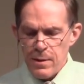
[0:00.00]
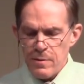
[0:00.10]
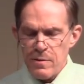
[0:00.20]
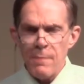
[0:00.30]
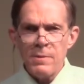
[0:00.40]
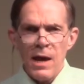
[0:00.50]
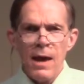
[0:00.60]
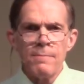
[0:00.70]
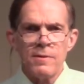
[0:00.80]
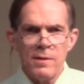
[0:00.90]

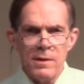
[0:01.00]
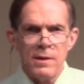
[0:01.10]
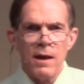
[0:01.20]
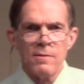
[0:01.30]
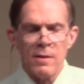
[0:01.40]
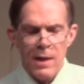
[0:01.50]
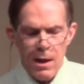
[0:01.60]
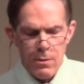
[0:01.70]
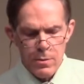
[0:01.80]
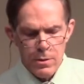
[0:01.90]
Sometimes he does
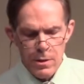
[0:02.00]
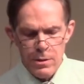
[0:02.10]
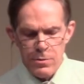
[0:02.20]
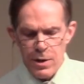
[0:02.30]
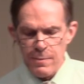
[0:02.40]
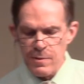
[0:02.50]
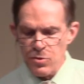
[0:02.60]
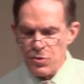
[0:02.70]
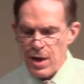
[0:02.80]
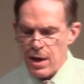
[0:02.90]
allow good dreams to
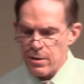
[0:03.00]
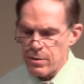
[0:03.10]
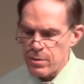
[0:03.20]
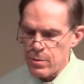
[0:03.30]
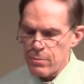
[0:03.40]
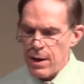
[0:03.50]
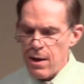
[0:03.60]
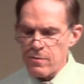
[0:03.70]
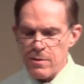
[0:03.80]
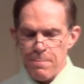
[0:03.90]
shatter to
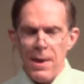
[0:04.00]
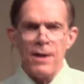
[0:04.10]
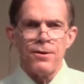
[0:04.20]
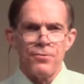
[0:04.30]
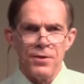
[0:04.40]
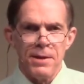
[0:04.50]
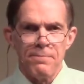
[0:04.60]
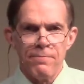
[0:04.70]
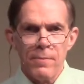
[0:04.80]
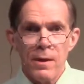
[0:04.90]
arouse the better
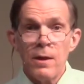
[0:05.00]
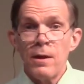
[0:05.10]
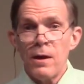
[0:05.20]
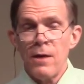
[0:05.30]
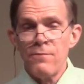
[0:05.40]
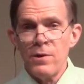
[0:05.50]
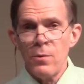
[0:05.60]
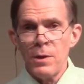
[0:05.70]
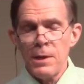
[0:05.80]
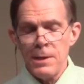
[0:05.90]
dream of
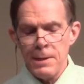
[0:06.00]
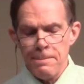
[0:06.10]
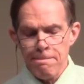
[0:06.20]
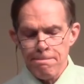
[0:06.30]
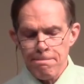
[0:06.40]
knowing him.